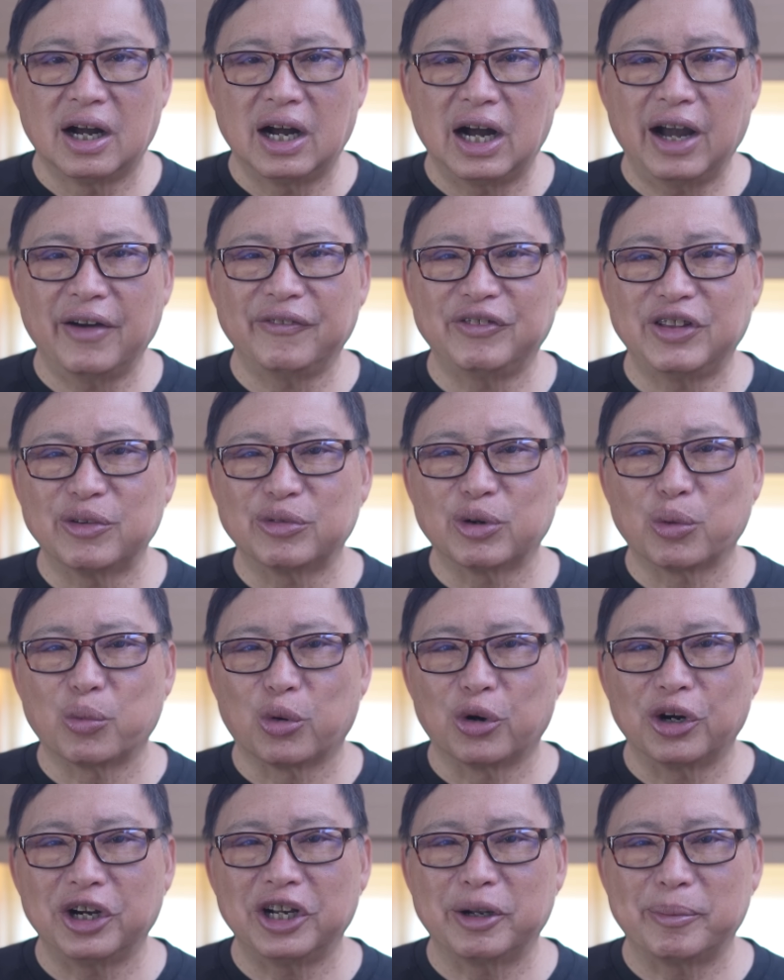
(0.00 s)
I've never
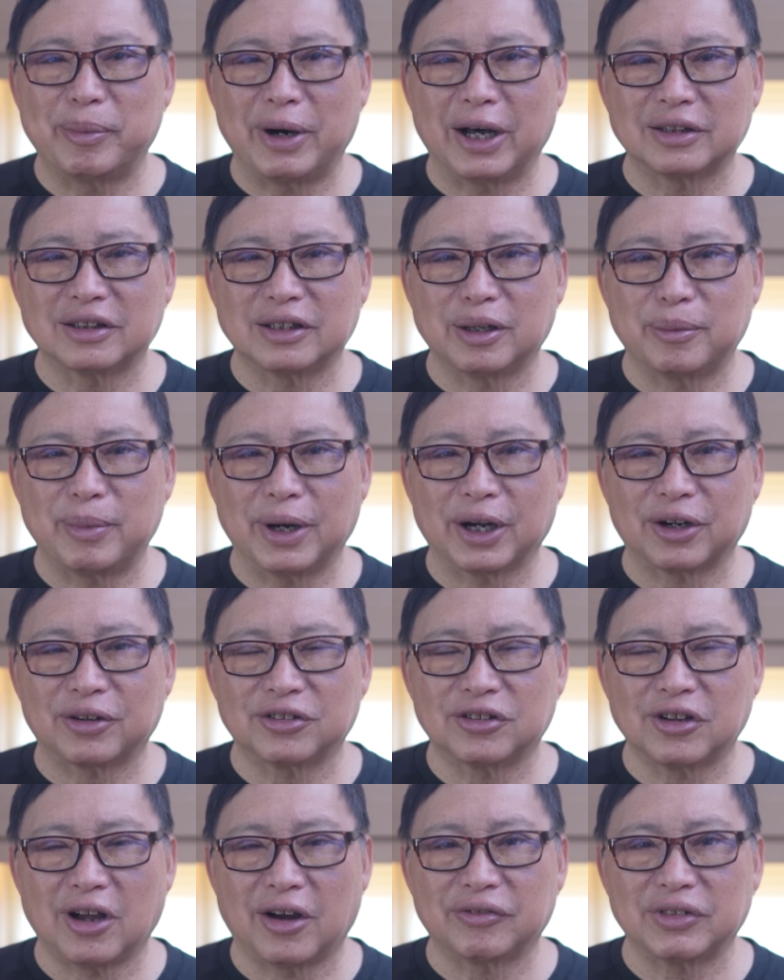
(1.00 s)
worried about the
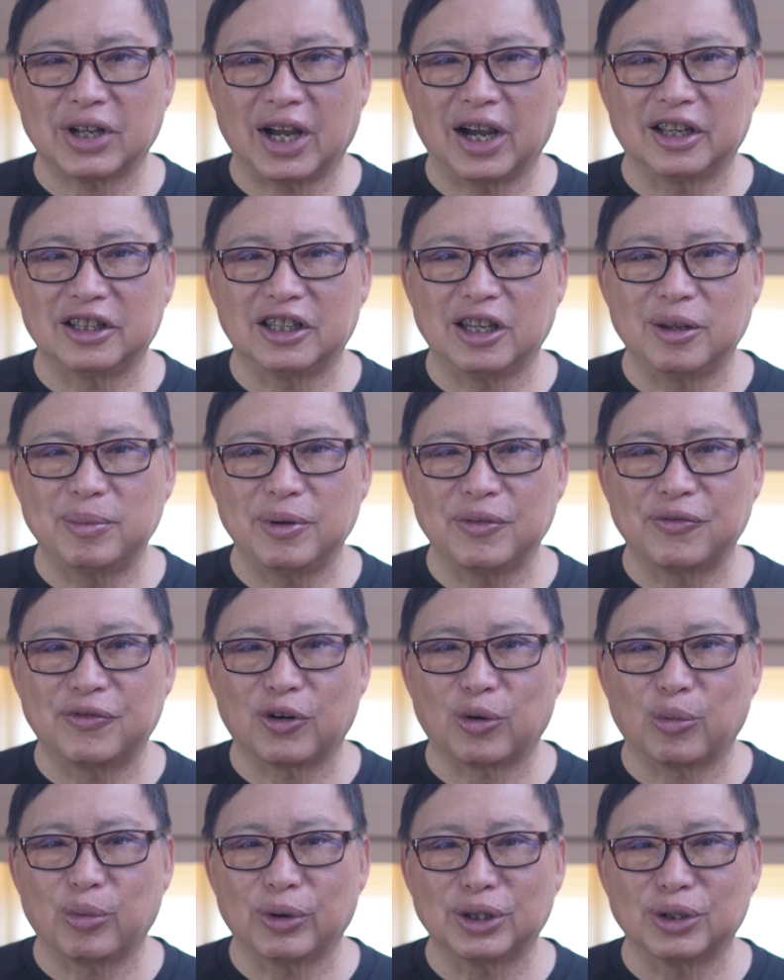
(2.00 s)
Microsoft ID
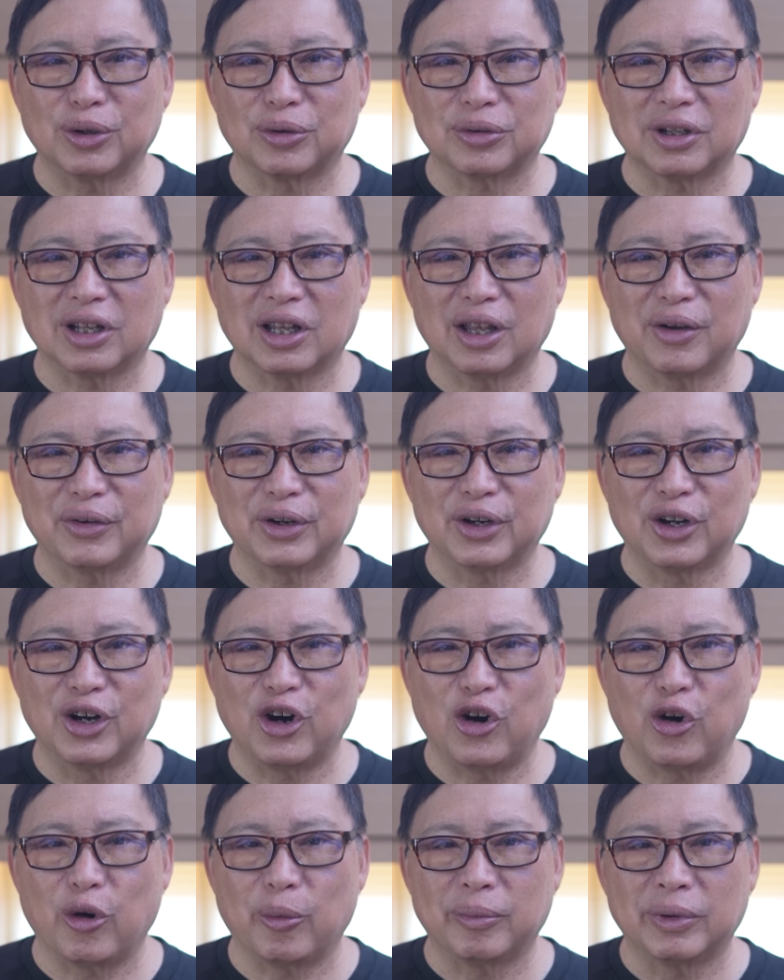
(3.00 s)
before Windows 11
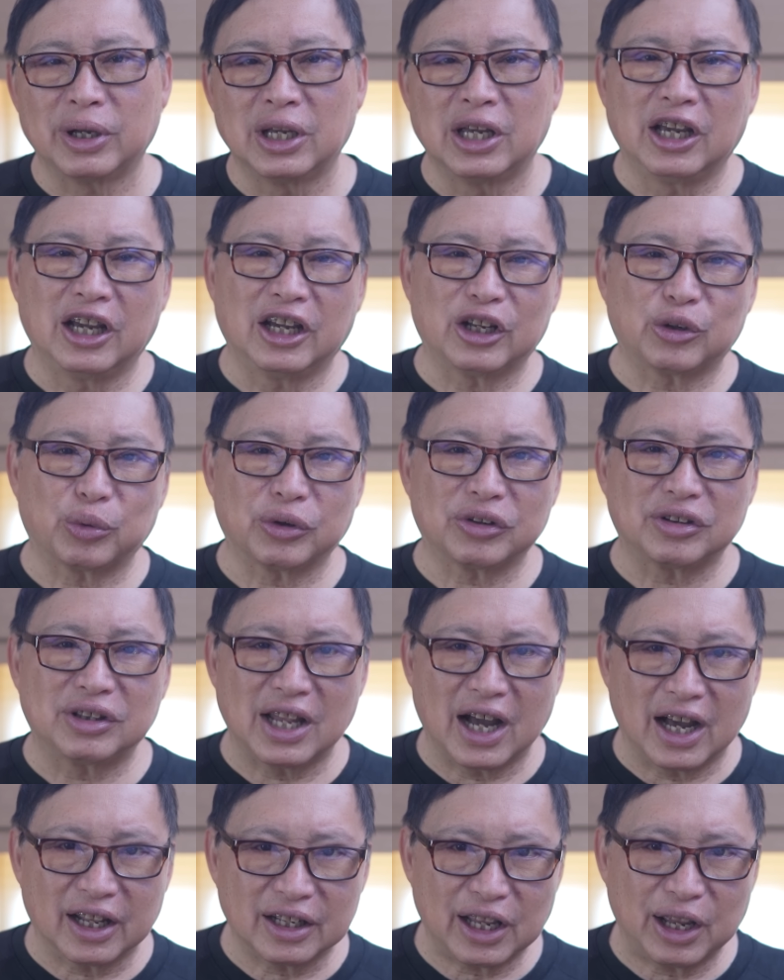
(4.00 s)
Home. It was
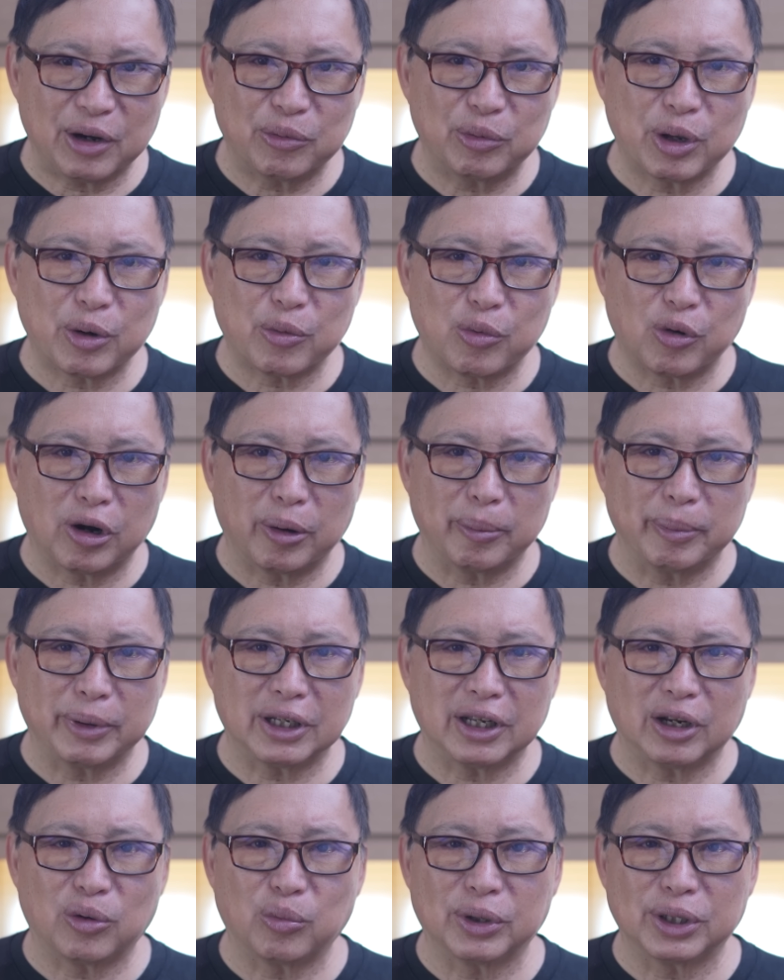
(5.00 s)
not a
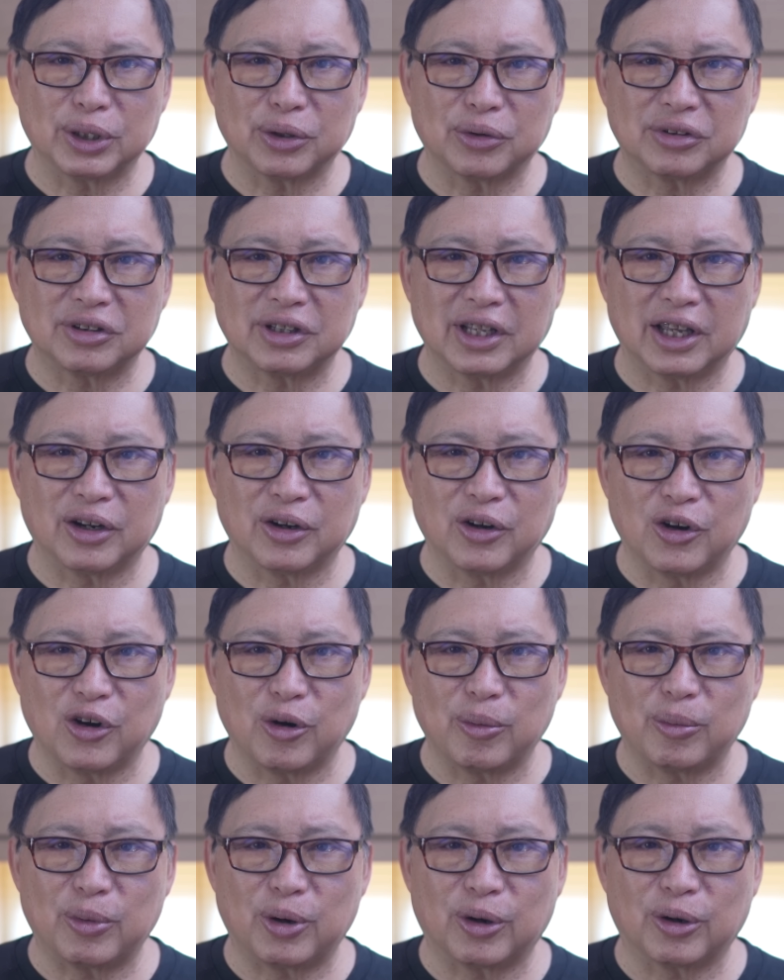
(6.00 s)
requirement in Windows 10
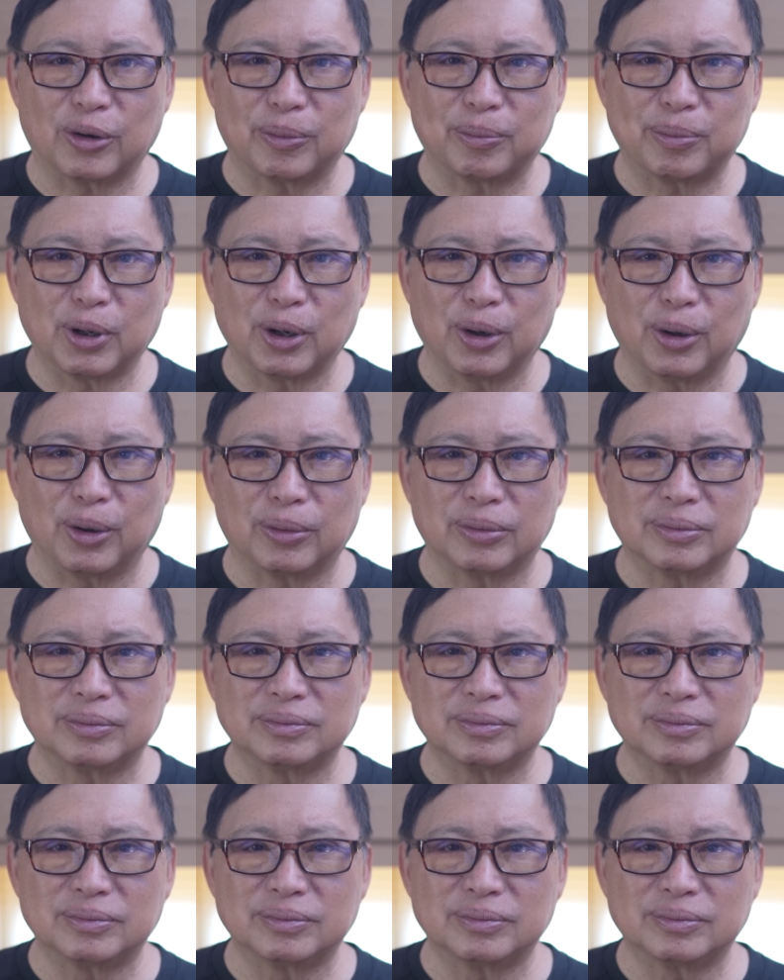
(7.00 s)
Home or Pro.